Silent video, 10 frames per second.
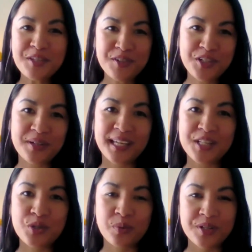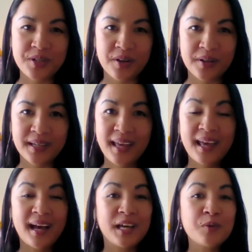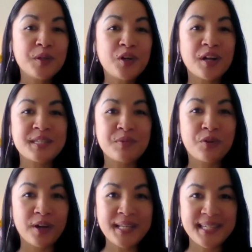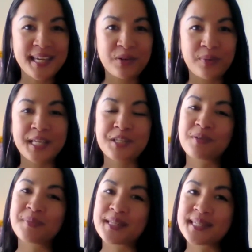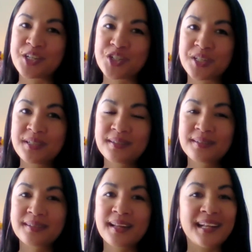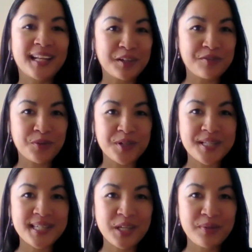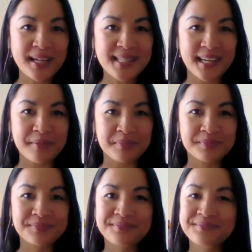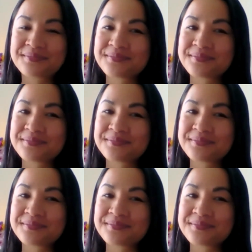Thanks for tuning into our talk. I hope you got some great takeaways from this session, and I look forward to seeing you next time.